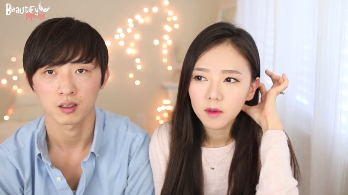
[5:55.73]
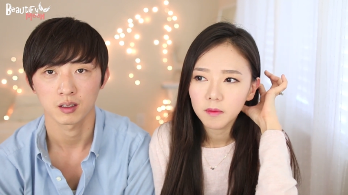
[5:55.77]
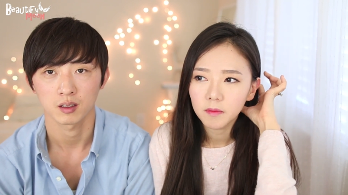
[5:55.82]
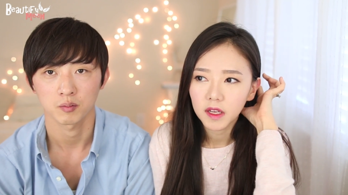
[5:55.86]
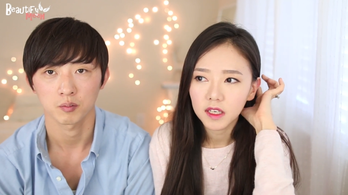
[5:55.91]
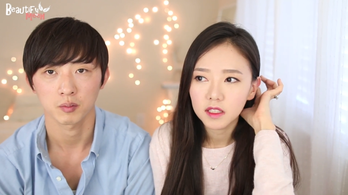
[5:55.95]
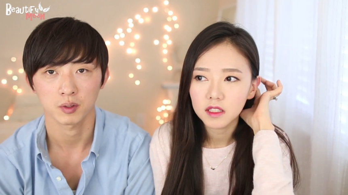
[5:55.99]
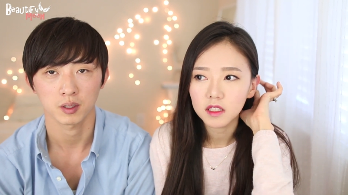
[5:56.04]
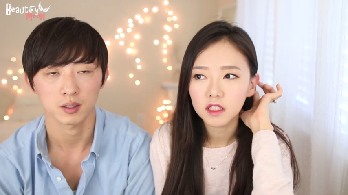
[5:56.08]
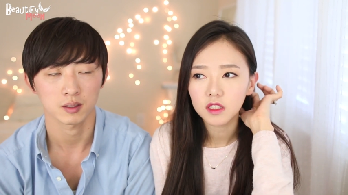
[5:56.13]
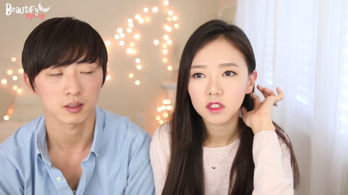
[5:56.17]

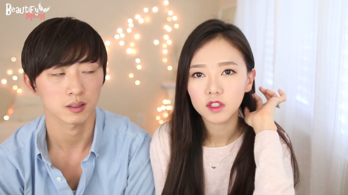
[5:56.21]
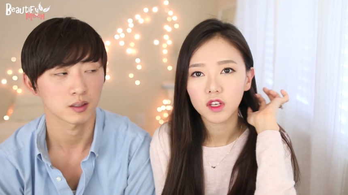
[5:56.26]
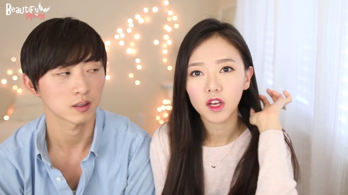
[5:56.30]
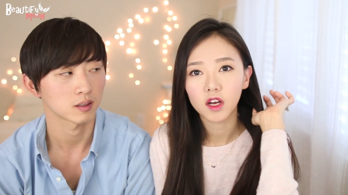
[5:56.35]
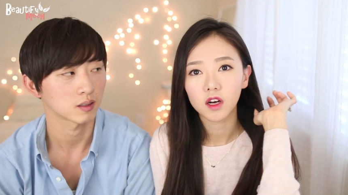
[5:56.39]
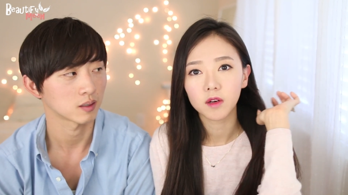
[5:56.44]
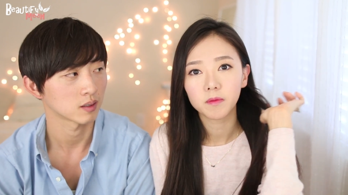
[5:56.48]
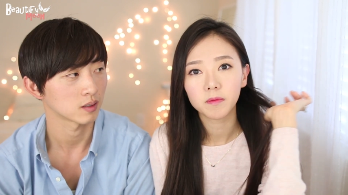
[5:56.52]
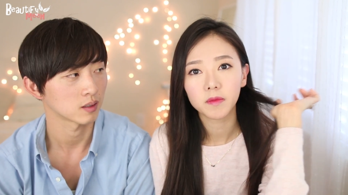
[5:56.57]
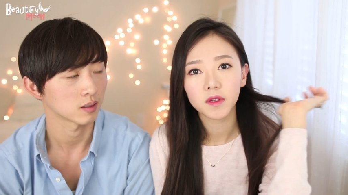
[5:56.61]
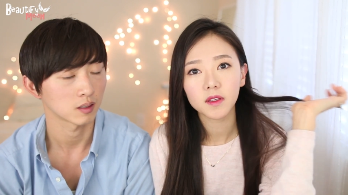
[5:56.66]
Speaker 1: medicine, medicine? to
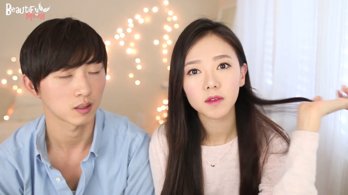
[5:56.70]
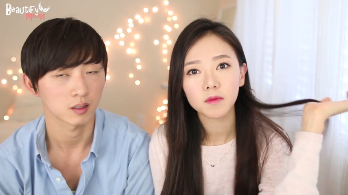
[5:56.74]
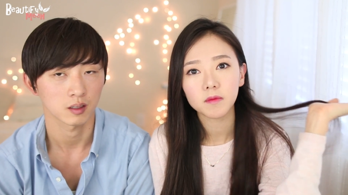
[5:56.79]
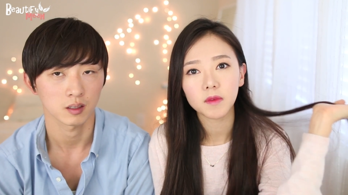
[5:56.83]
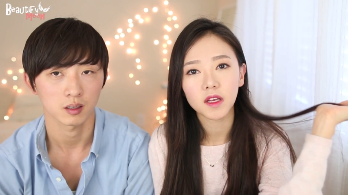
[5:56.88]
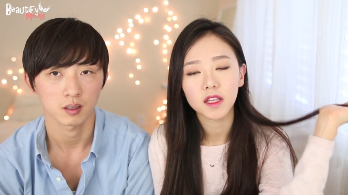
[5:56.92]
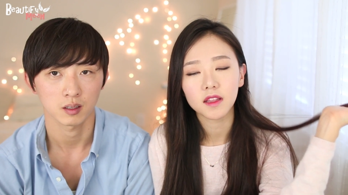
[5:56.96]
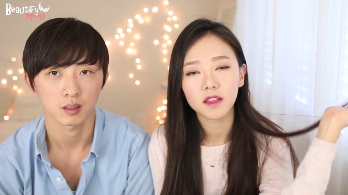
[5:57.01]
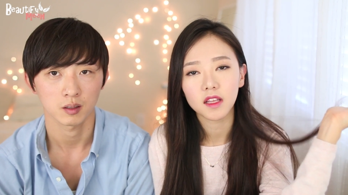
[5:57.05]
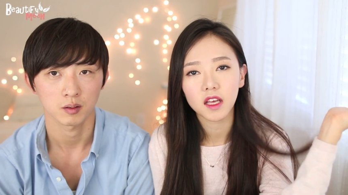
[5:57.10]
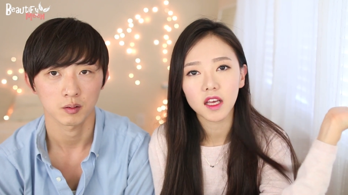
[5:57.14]
help him
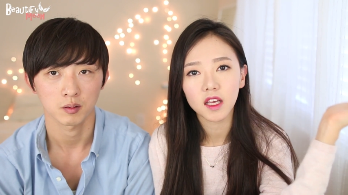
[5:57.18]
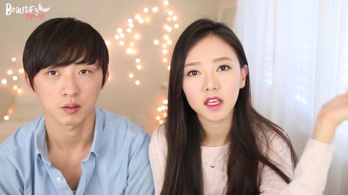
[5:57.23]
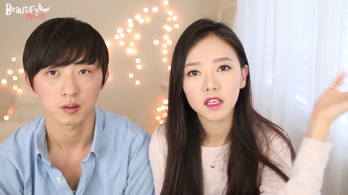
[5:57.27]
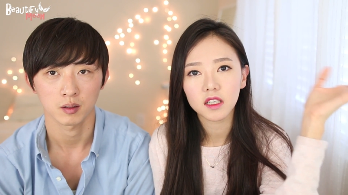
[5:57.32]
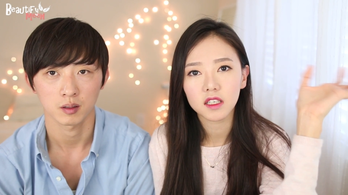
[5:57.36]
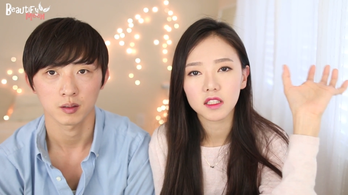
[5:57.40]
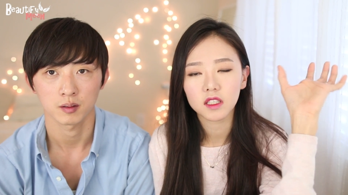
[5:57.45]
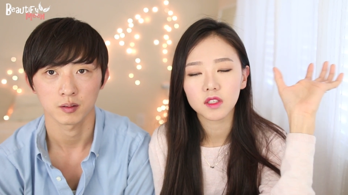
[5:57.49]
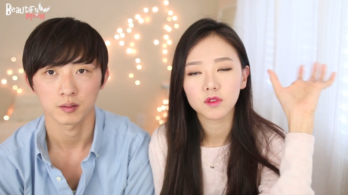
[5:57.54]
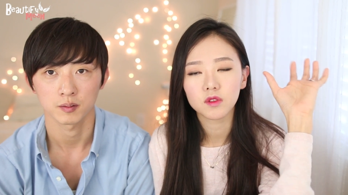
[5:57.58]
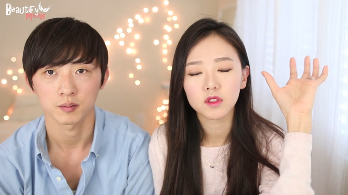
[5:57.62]
at night
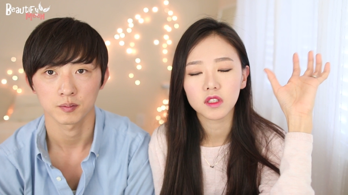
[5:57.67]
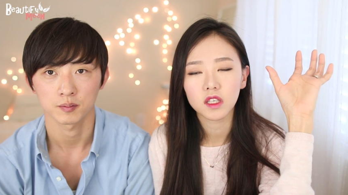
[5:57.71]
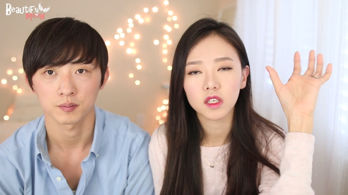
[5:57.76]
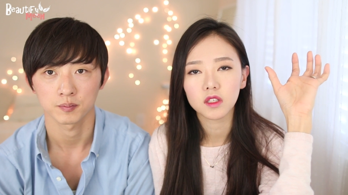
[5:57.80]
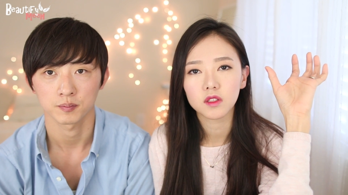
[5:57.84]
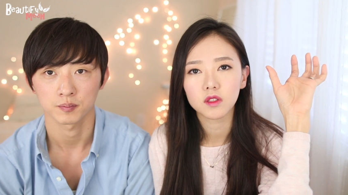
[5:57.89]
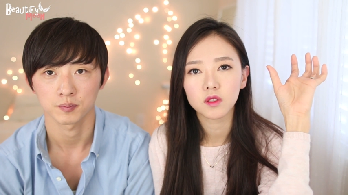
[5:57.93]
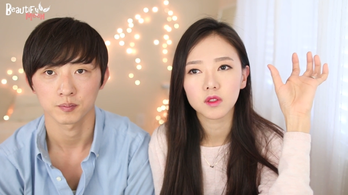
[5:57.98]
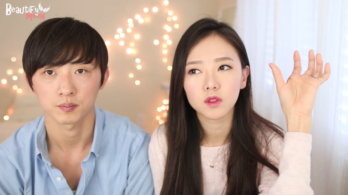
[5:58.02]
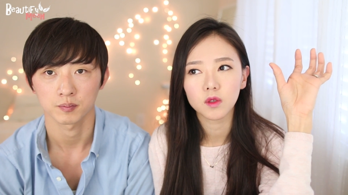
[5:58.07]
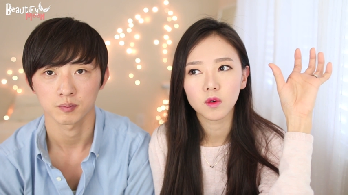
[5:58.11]
because he was
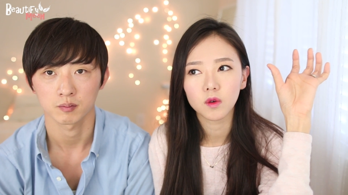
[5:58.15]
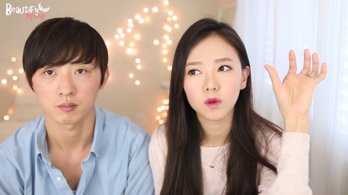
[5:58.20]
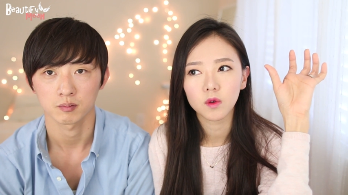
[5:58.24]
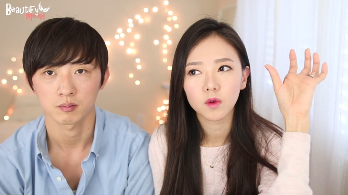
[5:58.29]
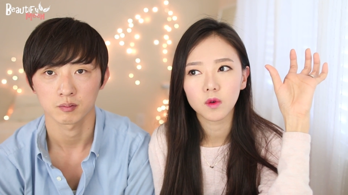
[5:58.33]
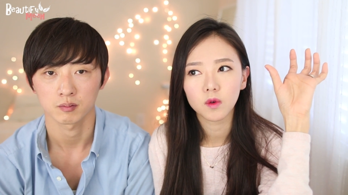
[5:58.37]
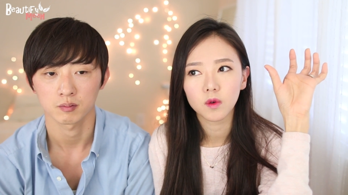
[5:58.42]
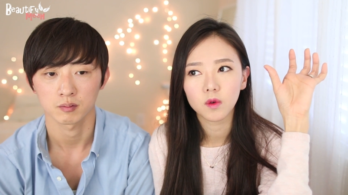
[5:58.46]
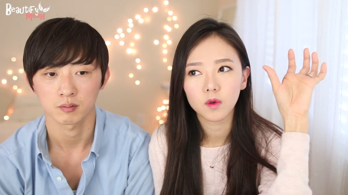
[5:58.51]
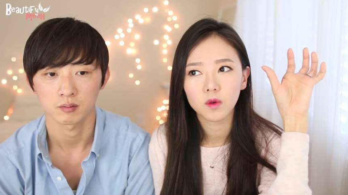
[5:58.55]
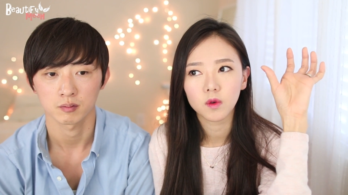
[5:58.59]
like
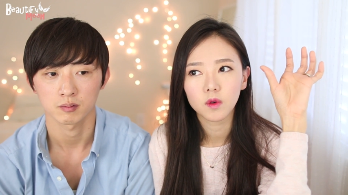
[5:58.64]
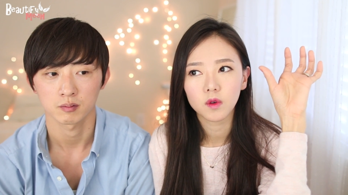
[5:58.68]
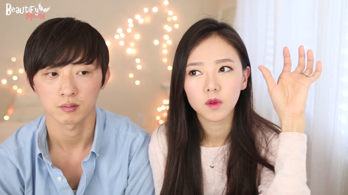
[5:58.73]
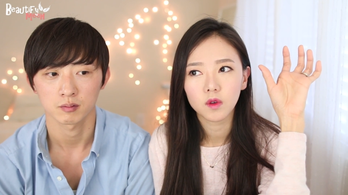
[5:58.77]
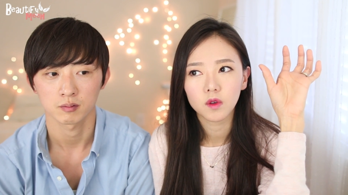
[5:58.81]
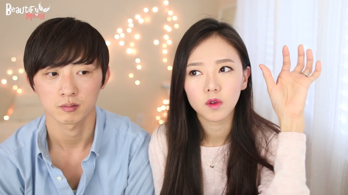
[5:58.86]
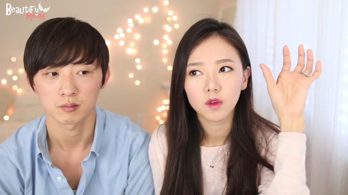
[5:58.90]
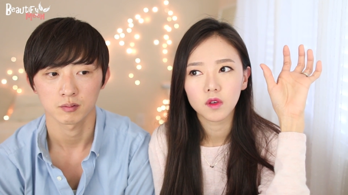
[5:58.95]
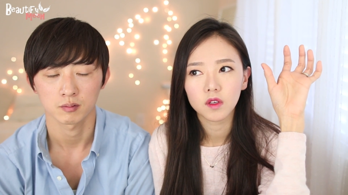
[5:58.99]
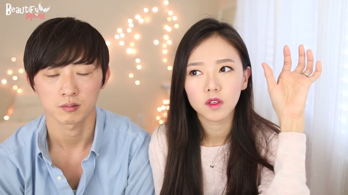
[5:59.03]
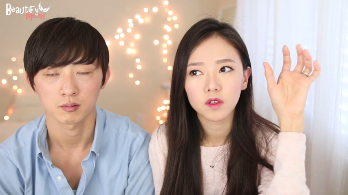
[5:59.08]
so
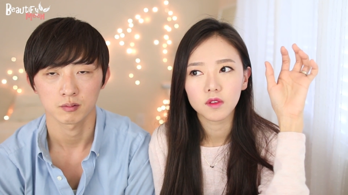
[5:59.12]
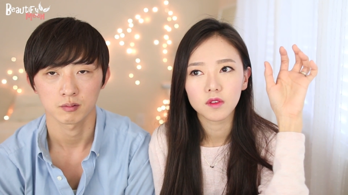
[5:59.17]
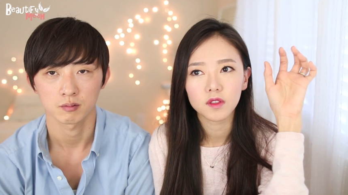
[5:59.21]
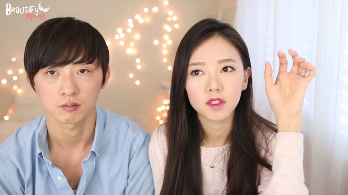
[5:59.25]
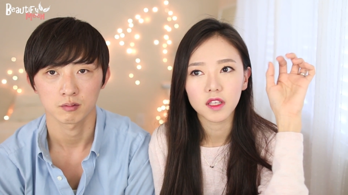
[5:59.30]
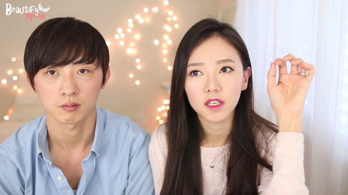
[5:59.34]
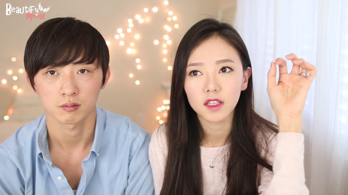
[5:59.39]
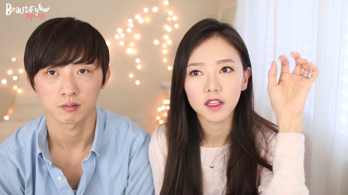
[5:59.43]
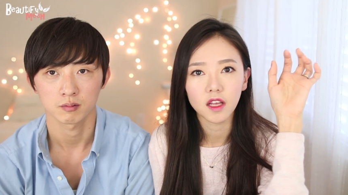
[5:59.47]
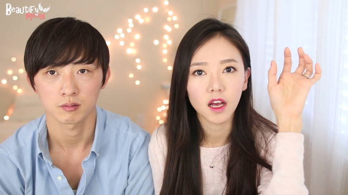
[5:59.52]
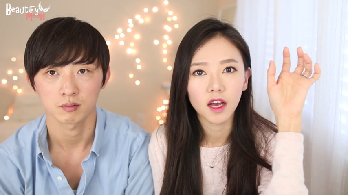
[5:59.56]
he
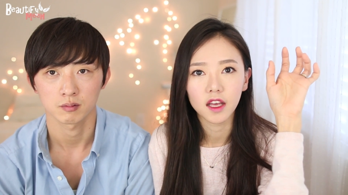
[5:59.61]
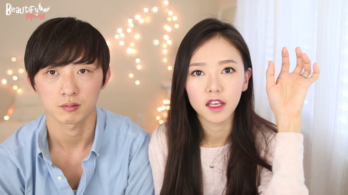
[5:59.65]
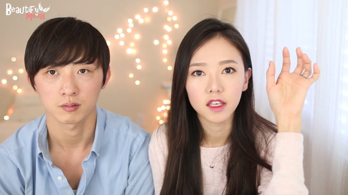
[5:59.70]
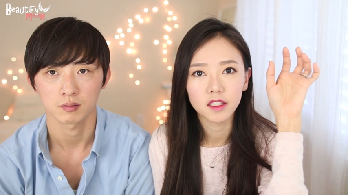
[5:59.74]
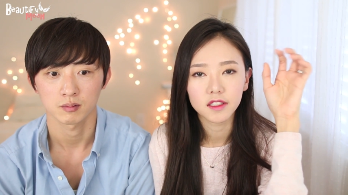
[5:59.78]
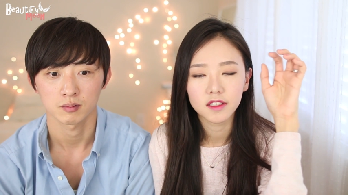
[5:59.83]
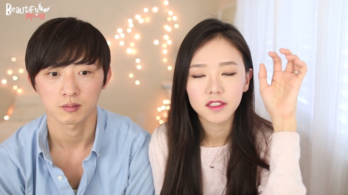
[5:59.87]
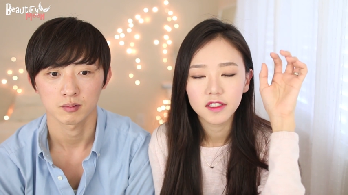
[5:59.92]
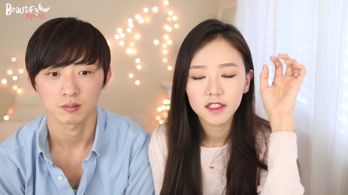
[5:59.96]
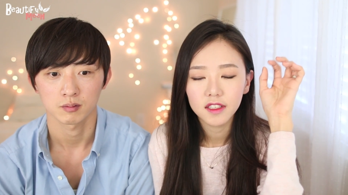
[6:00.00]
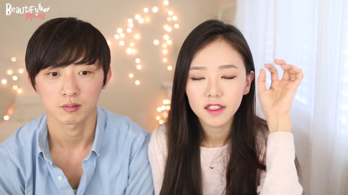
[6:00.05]
was like dying.